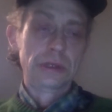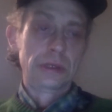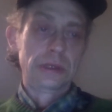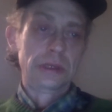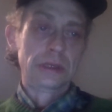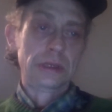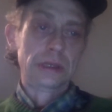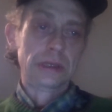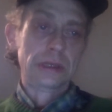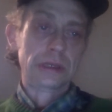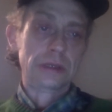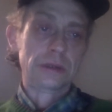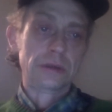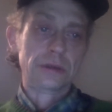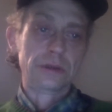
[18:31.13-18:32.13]

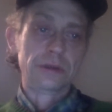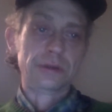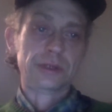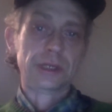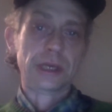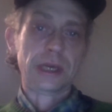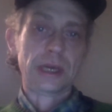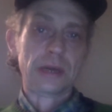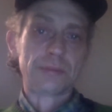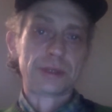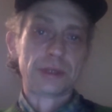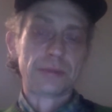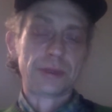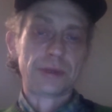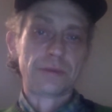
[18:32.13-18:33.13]
Loosening up
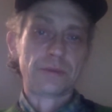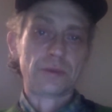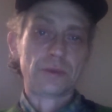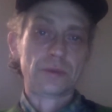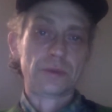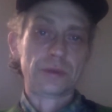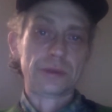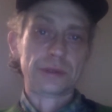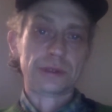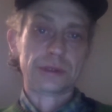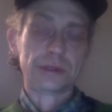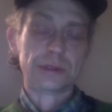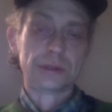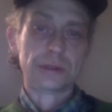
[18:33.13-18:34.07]
some of the rules,